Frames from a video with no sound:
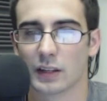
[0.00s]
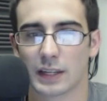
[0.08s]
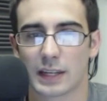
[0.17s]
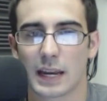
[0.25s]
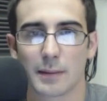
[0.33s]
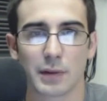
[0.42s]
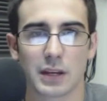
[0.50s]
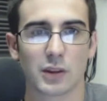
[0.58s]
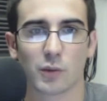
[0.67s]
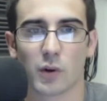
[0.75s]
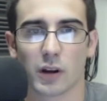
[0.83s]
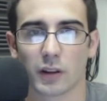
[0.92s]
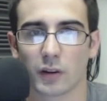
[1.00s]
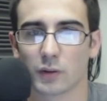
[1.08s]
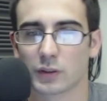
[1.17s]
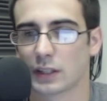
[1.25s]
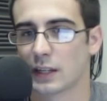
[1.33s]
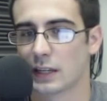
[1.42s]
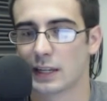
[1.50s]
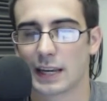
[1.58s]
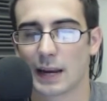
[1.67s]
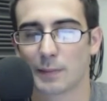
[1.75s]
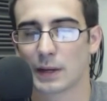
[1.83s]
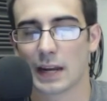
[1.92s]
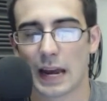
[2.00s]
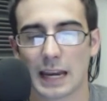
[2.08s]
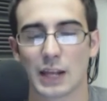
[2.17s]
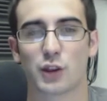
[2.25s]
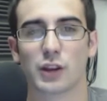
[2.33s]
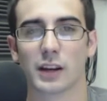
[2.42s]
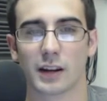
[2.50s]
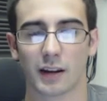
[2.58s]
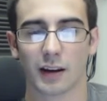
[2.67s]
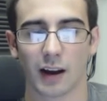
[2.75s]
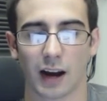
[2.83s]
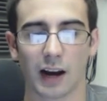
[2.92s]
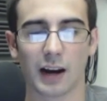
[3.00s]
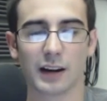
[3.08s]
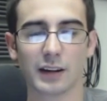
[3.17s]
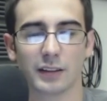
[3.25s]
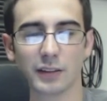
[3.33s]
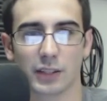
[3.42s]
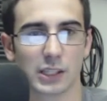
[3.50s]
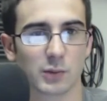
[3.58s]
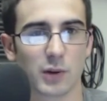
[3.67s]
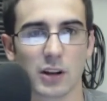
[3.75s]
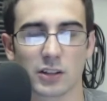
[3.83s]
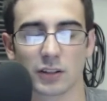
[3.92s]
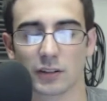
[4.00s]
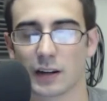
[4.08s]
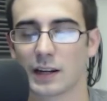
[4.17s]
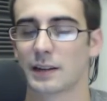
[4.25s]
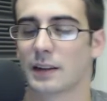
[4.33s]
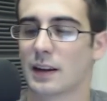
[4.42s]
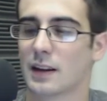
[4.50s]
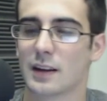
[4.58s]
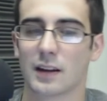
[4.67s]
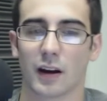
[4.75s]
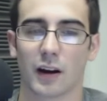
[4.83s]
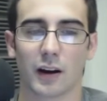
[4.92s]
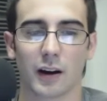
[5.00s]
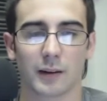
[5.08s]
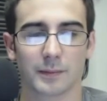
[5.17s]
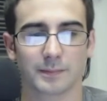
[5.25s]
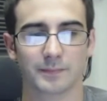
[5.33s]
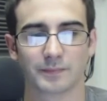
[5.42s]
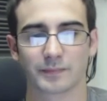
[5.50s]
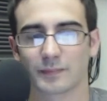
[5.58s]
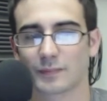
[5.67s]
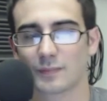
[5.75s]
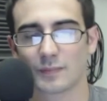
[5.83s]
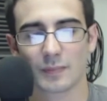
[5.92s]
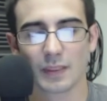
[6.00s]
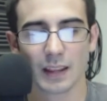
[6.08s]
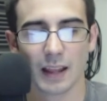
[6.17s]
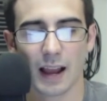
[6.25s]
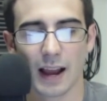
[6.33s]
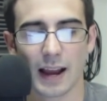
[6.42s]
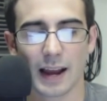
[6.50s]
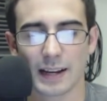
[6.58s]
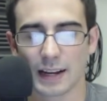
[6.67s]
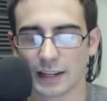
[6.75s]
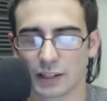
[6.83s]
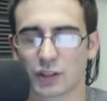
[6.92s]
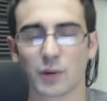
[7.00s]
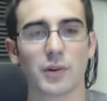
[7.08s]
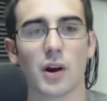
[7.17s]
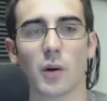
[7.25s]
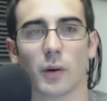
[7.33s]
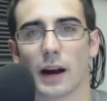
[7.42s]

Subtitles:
He can't be either one of those. He can't be anything on this roster, right? I just don't know.